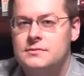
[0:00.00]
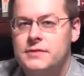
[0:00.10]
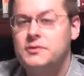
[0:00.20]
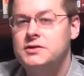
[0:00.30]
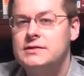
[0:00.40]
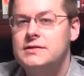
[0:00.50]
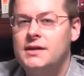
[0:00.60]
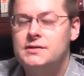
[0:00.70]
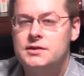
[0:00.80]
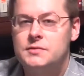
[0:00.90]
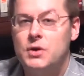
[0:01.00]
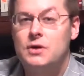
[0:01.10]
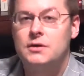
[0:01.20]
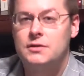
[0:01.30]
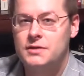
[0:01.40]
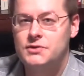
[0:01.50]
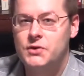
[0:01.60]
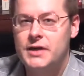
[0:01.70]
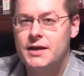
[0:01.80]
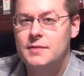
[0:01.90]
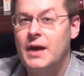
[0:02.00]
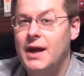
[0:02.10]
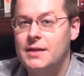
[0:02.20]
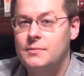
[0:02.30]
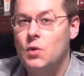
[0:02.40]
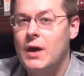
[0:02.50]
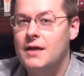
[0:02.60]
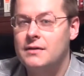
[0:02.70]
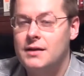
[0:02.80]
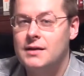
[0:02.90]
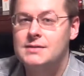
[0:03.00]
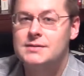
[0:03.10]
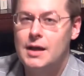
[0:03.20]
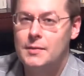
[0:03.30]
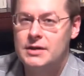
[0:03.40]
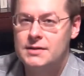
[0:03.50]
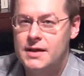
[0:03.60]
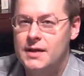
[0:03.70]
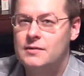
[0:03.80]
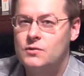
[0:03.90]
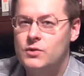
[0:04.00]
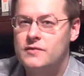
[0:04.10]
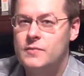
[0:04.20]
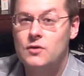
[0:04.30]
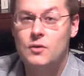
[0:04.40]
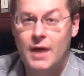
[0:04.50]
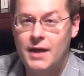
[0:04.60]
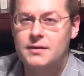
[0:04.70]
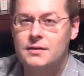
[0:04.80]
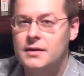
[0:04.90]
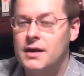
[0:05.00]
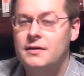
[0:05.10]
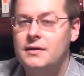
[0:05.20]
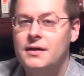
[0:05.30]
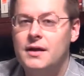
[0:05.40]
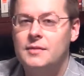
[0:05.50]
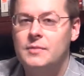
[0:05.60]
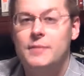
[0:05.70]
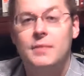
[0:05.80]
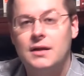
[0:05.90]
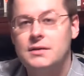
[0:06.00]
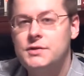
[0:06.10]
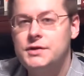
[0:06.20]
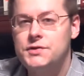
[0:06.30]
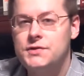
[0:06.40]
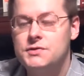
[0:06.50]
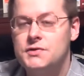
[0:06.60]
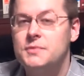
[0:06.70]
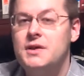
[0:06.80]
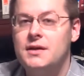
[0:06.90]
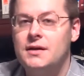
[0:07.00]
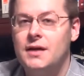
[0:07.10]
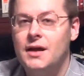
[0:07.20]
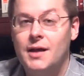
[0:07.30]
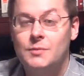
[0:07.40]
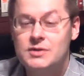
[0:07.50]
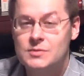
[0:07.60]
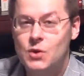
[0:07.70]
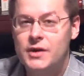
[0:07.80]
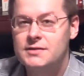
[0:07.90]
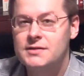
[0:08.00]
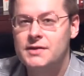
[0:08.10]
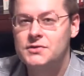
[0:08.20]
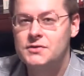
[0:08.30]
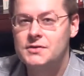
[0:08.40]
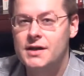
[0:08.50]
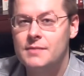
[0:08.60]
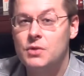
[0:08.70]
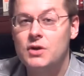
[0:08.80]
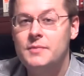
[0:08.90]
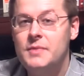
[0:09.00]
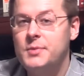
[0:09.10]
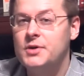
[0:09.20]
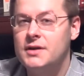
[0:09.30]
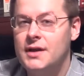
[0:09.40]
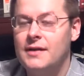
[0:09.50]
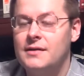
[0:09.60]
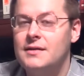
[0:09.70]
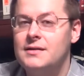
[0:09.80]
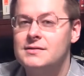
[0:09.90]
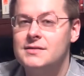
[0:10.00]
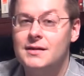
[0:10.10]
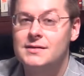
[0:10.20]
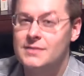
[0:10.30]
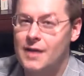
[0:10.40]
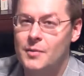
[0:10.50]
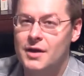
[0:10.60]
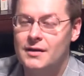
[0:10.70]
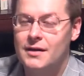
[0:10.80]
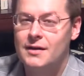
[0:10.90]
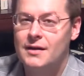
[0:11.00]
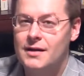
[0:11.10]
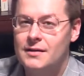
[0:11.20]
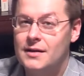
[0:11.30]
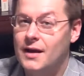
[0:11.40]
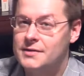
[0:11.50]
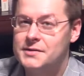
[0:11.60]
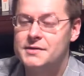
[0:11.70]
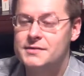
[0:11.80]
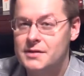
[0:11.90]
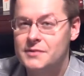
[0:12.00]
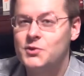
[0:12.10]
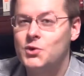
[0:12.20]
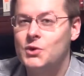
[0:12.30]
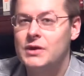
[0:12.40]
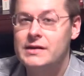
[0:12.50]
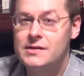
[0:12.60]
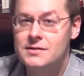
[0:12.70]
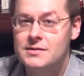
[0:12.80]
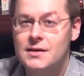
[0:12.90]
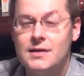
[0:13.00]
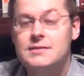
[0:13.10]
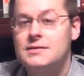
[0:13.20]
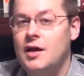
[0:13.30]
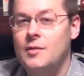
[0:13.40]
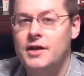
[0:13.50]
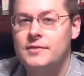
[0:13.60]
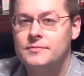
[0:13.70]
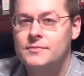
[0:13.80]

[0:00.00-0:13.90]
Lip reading: Ever since ISIS burned Jordanian pilot Muath al-Qasaba to death, we've been reminded again and again by politicians, the media, and Muslim organizations that burning people to death is un-Islamic, and that ISIS, therefore, is un-Islamic.